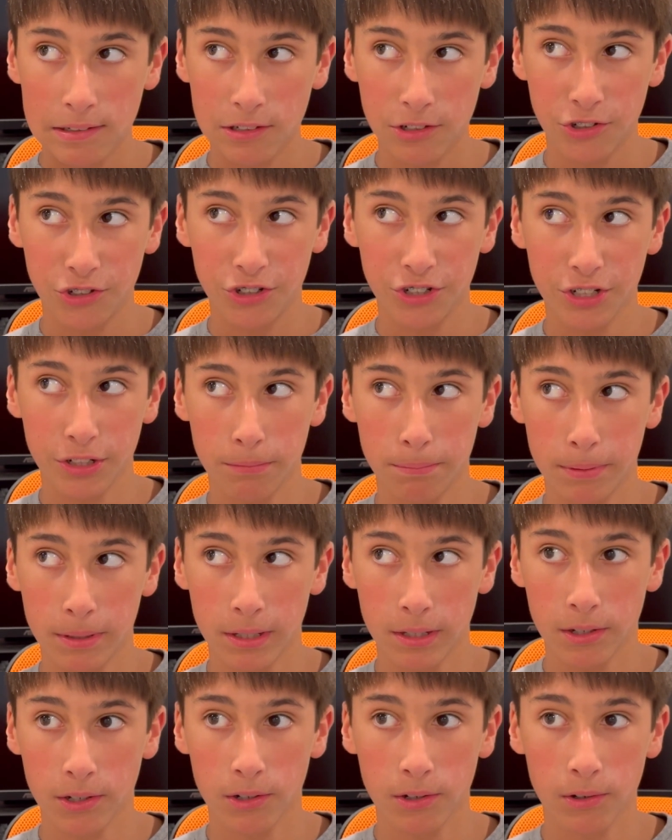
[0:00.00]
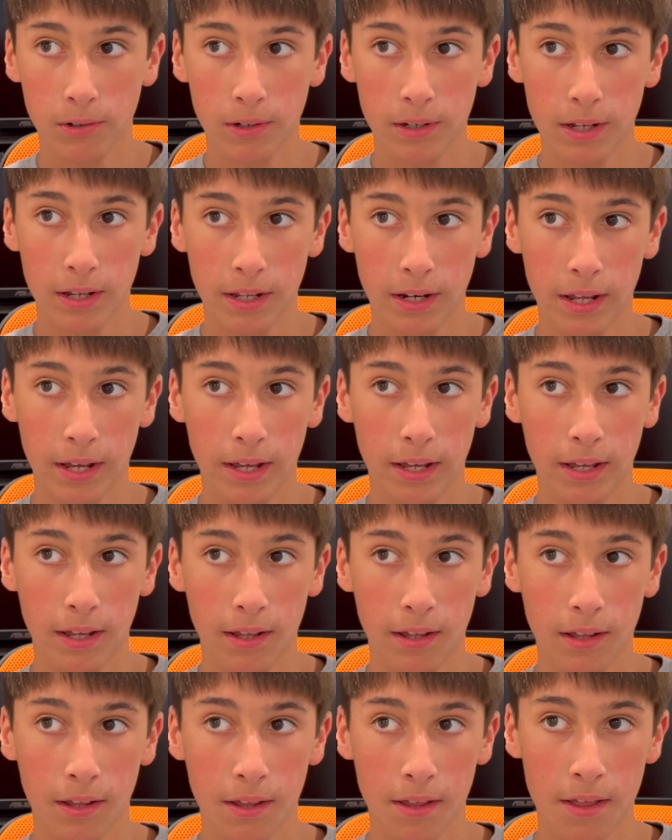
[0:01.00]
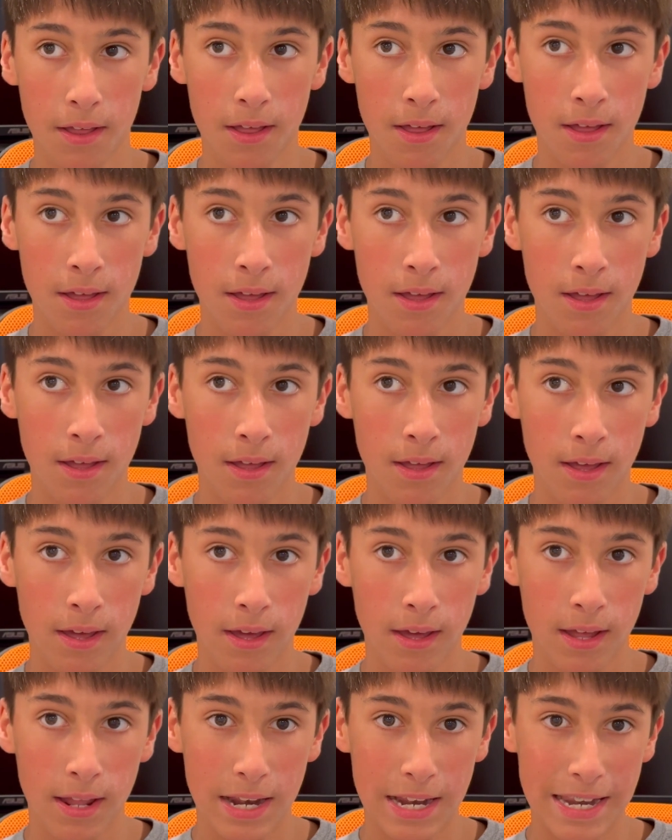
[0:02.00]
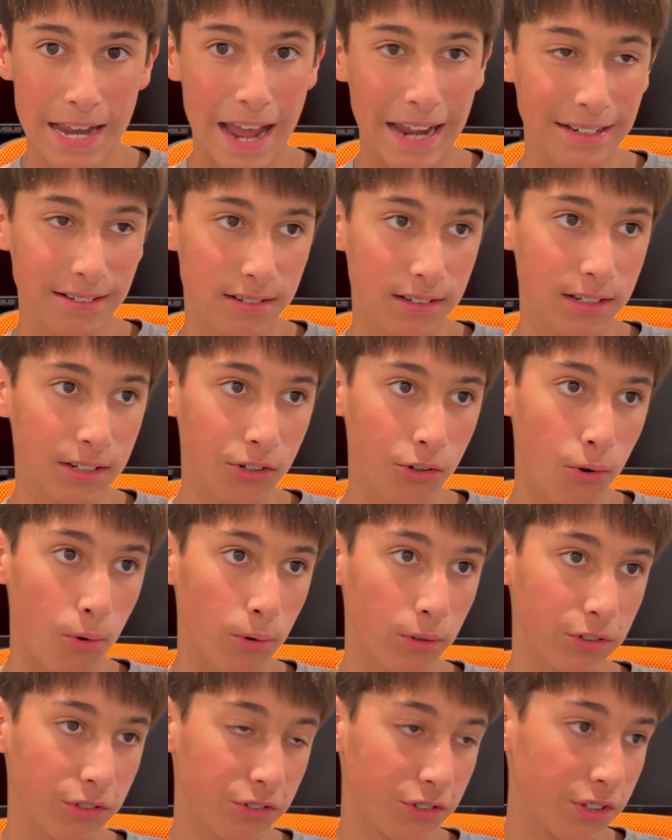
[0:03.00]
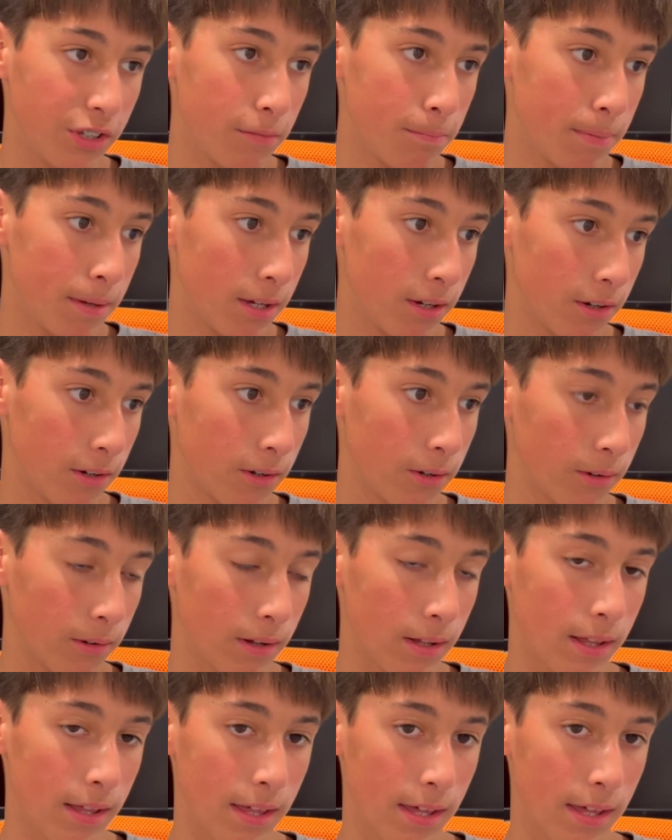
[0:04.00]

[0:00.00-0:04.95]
GPU and a 19-core CPU